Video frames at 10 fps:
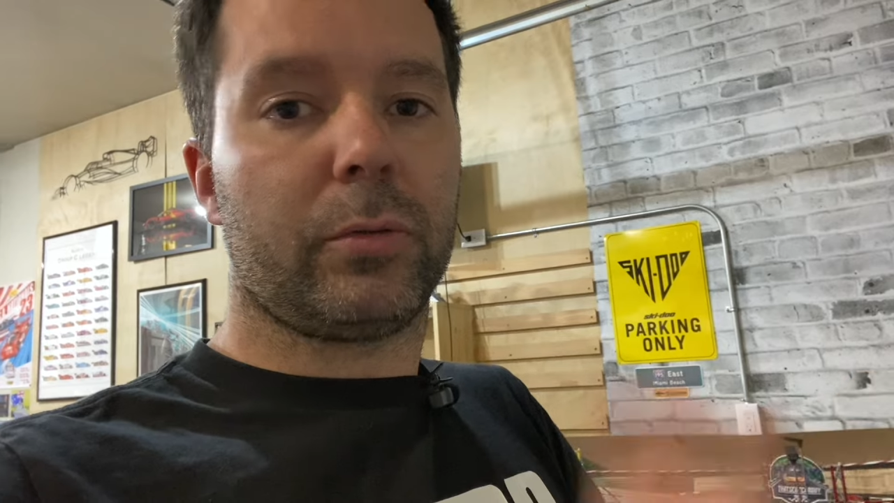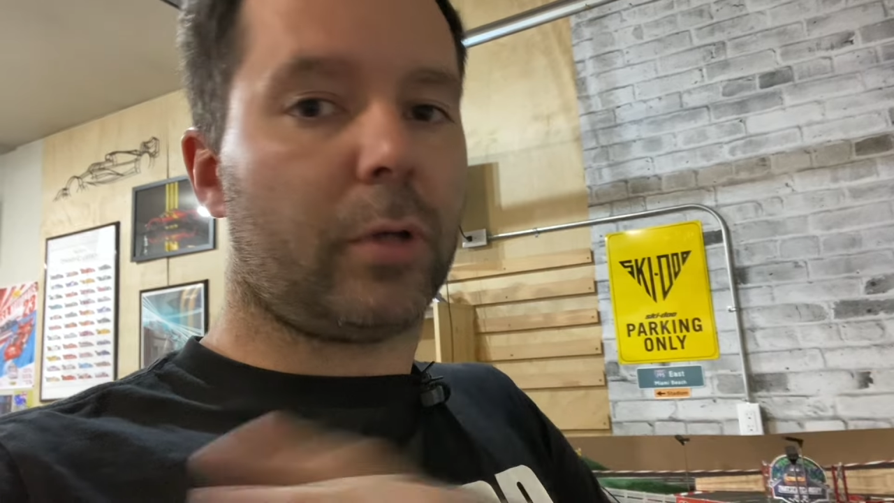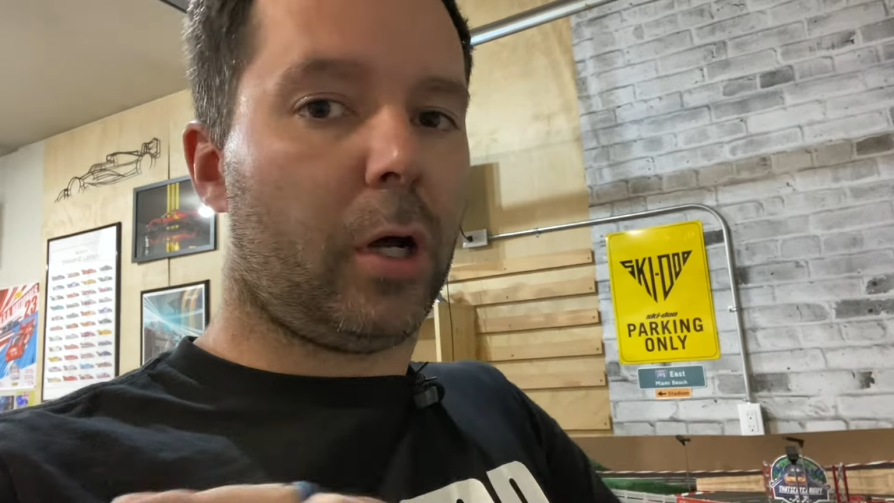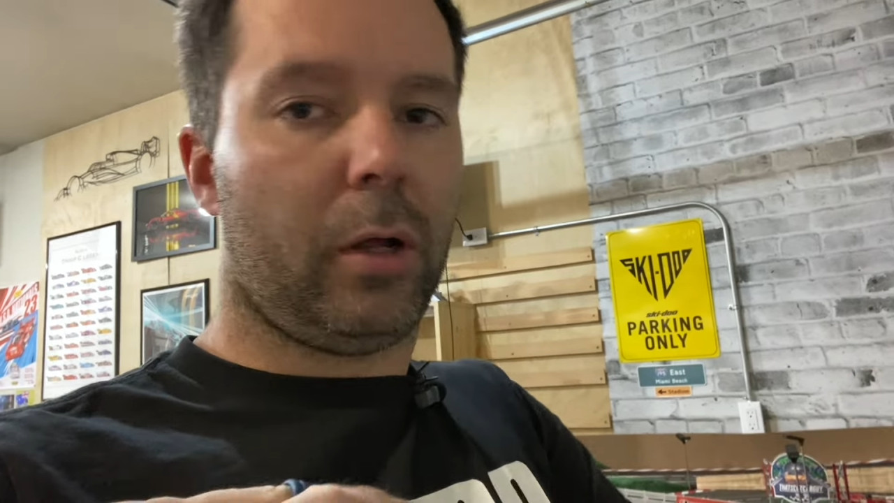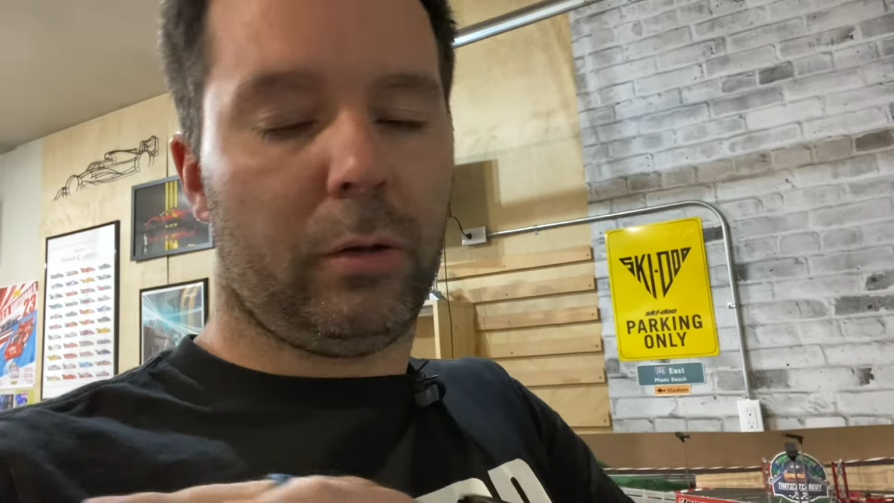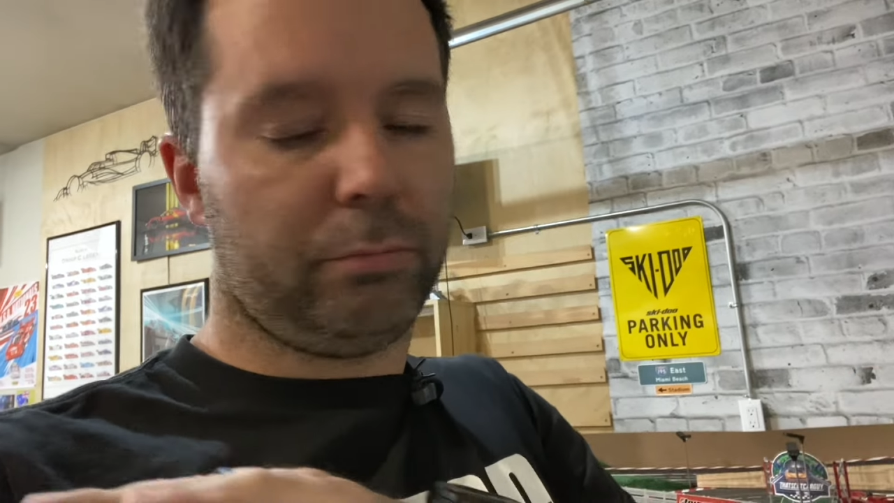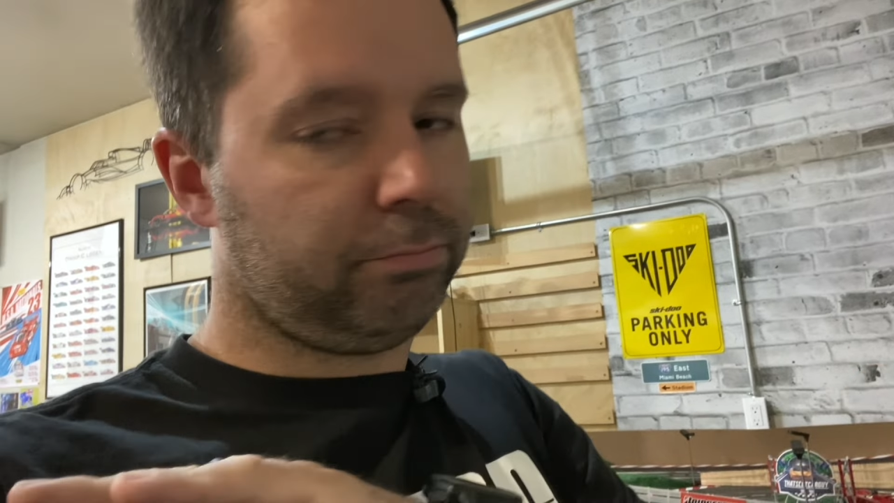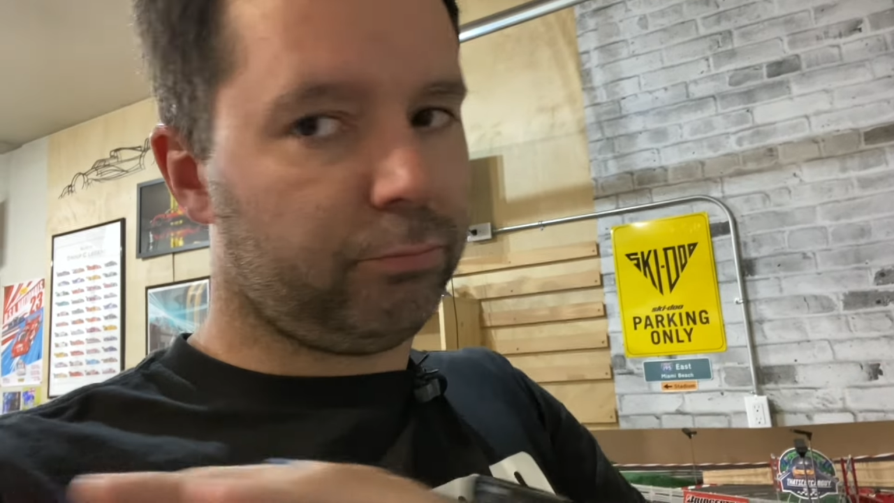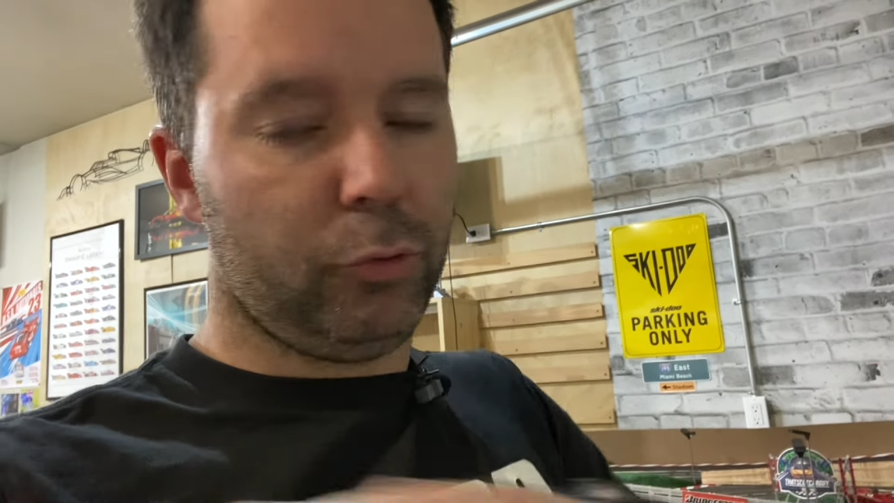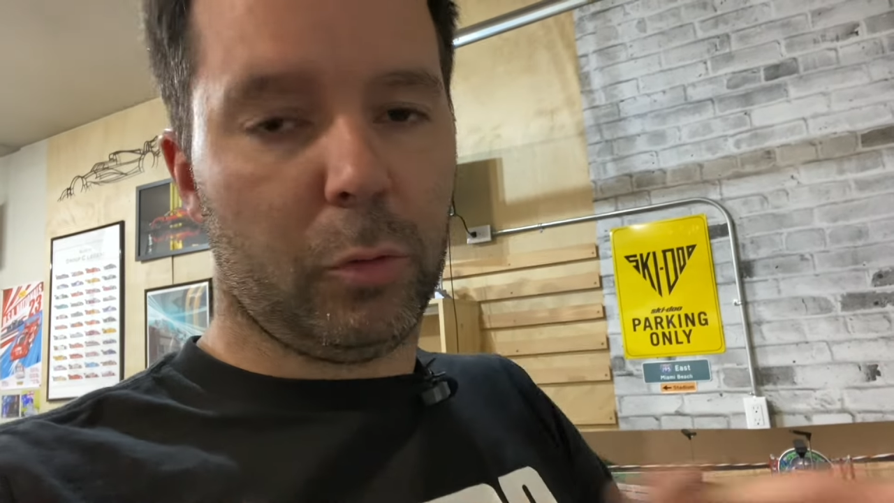all
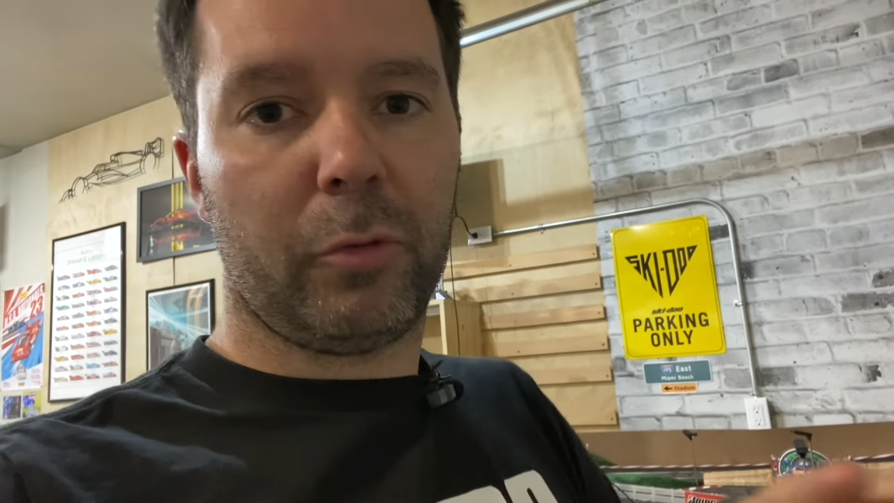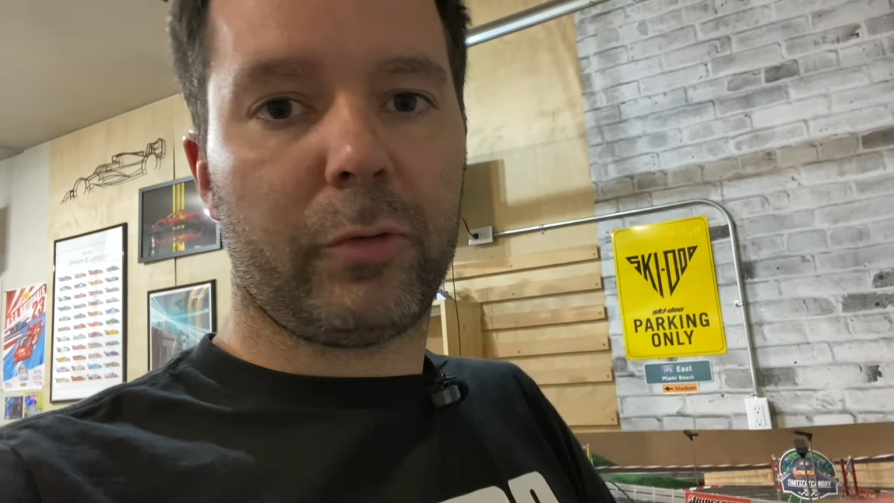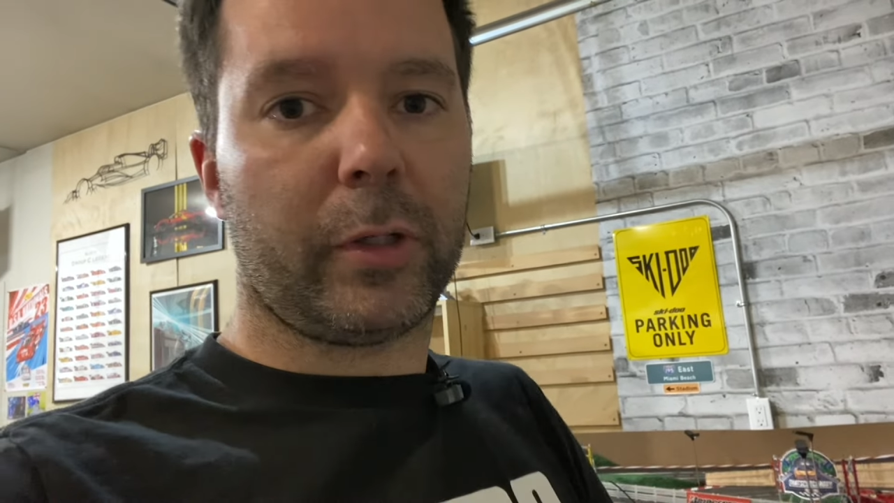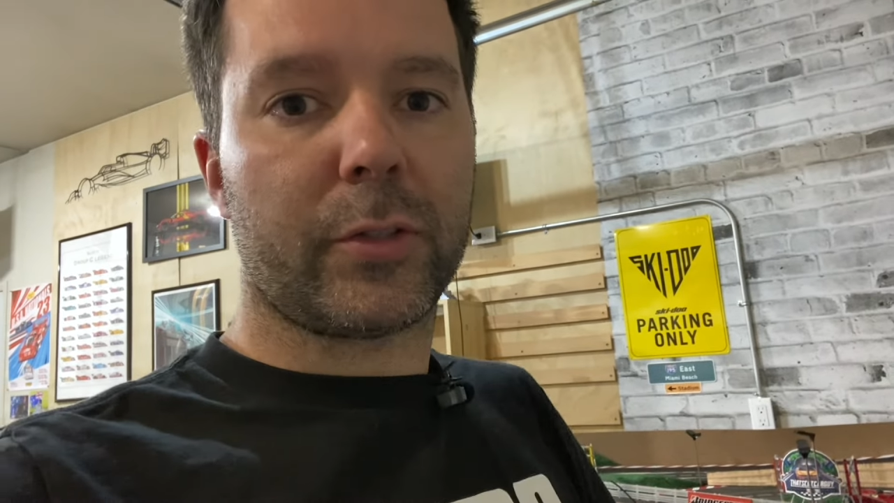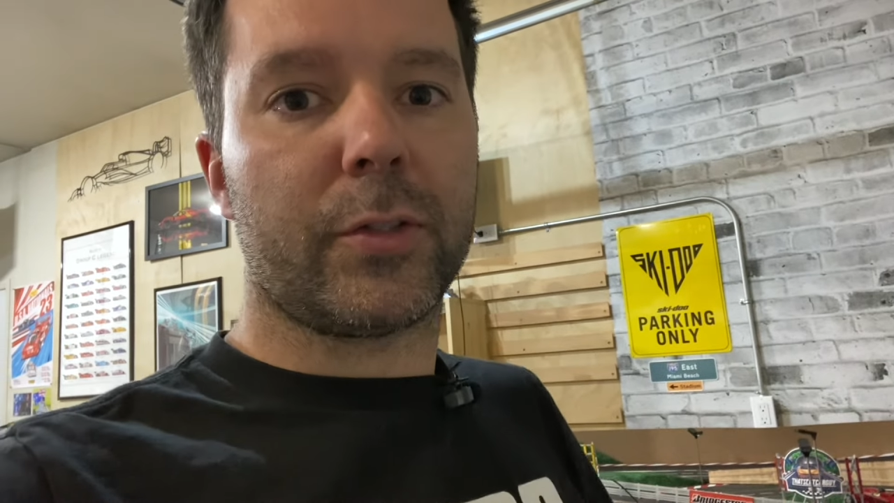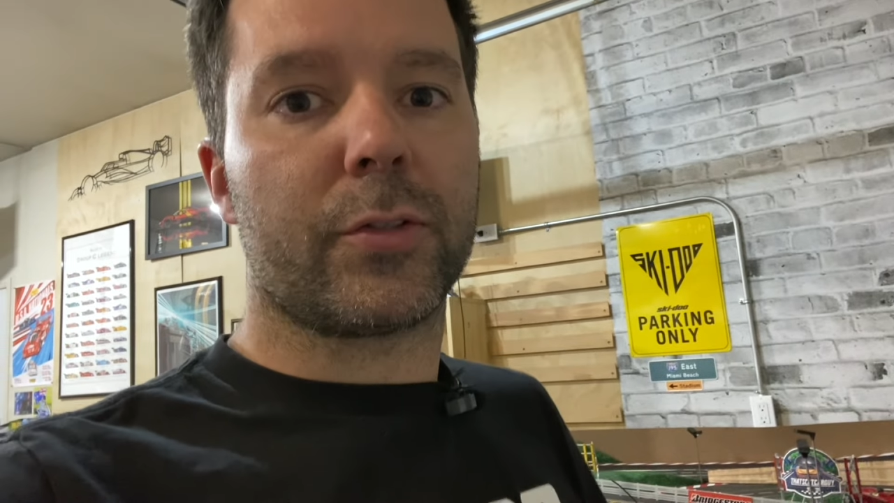normal functions.